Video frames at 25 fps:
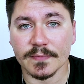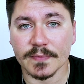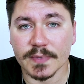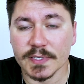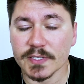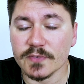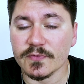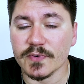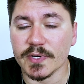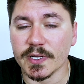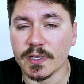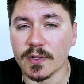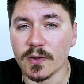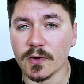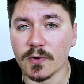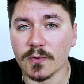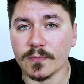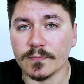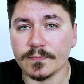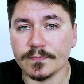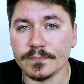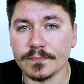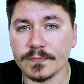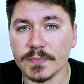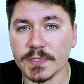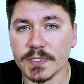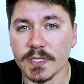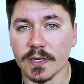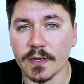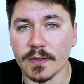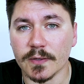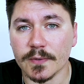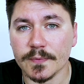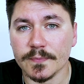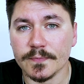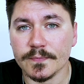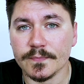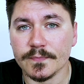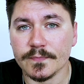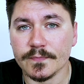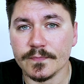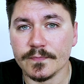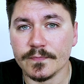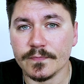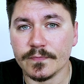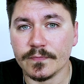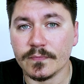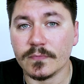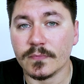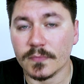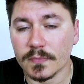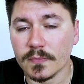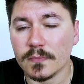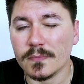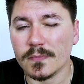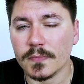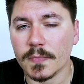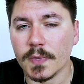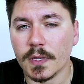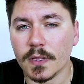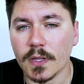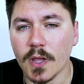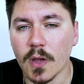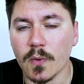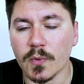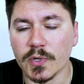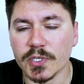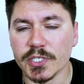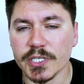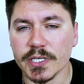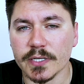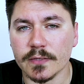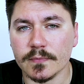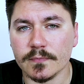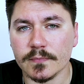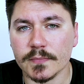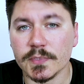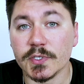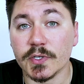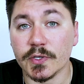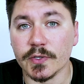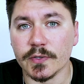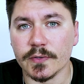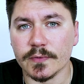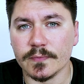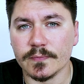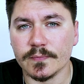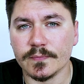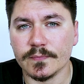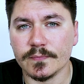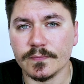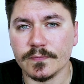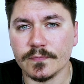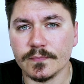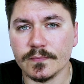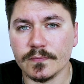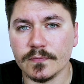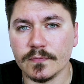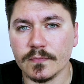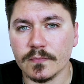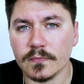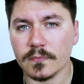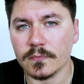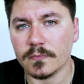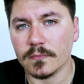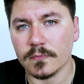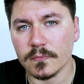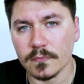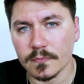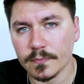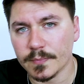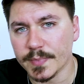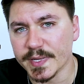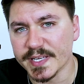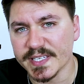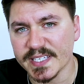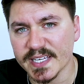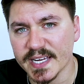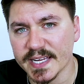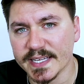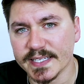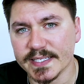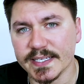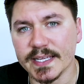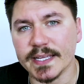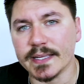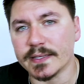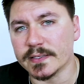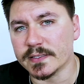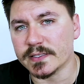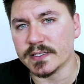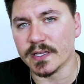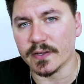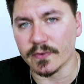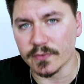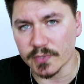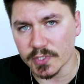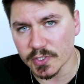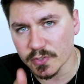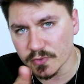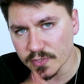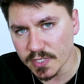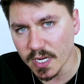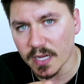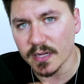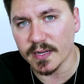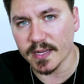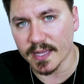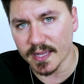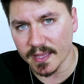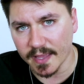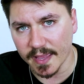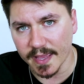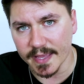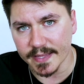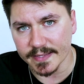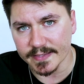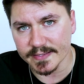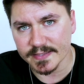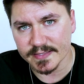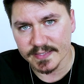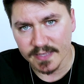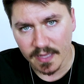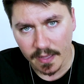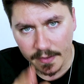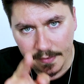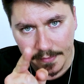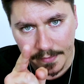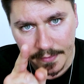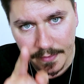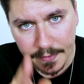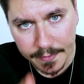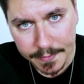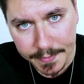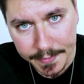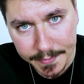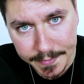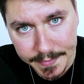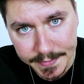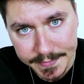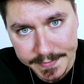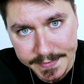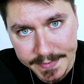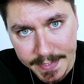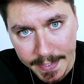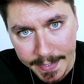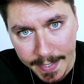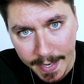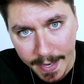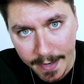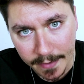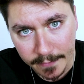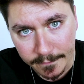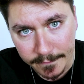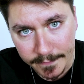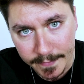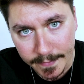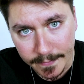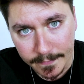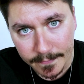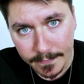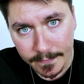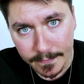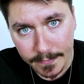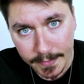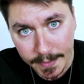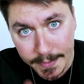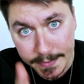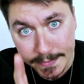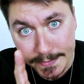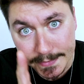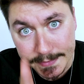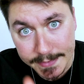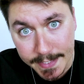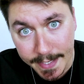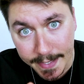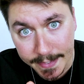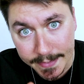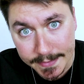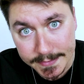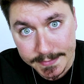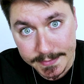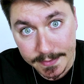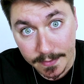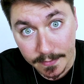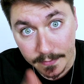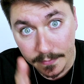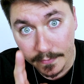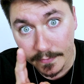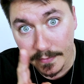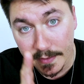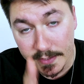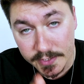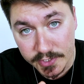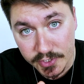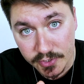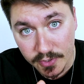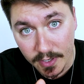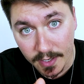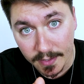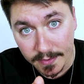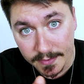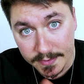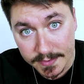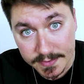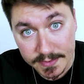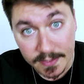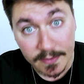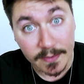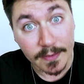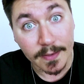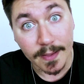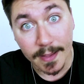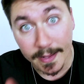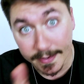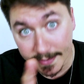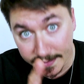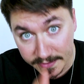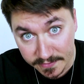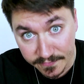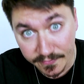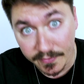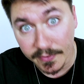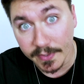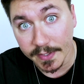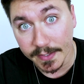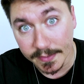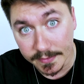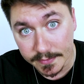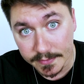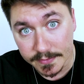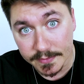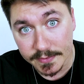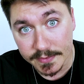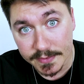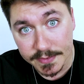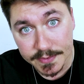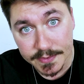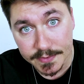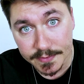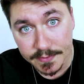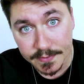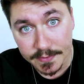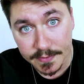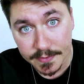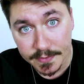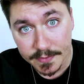It's really cool. So go watch it. It's good. But it's an 18, so you younger kids, you stay out of it. There's sex, there's drugs, and there's violence.